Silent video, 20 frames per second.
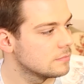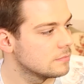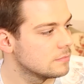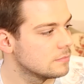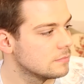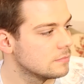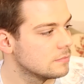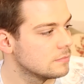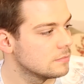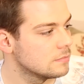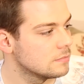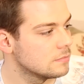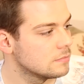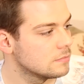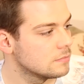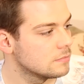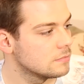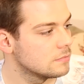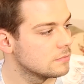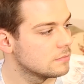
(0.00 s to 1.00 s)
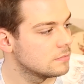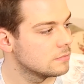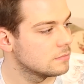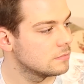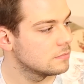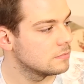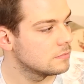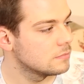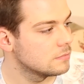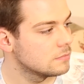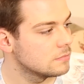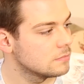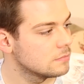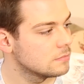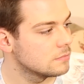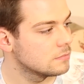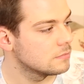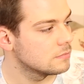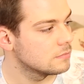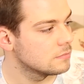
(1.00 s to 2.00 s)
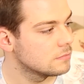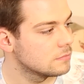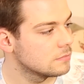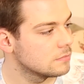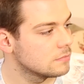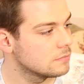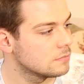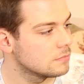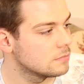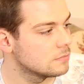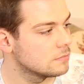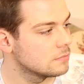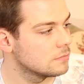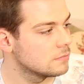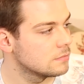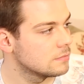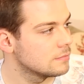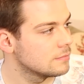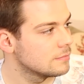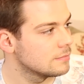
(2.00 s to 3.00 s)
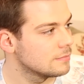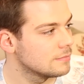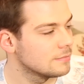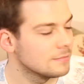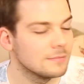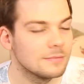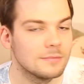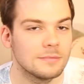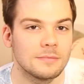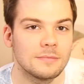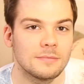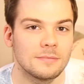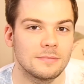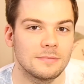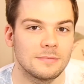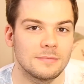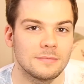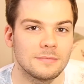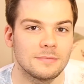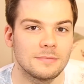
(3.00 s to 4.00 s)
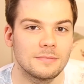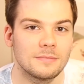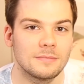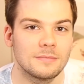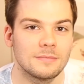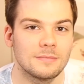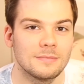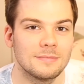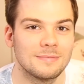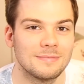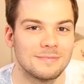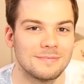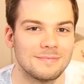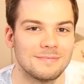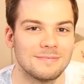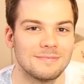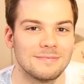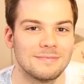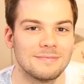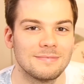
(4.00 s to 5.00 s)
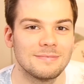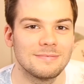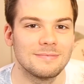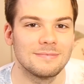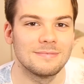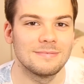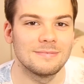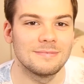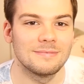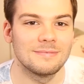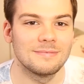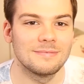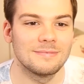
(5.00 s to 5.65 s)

This person isn't speaking.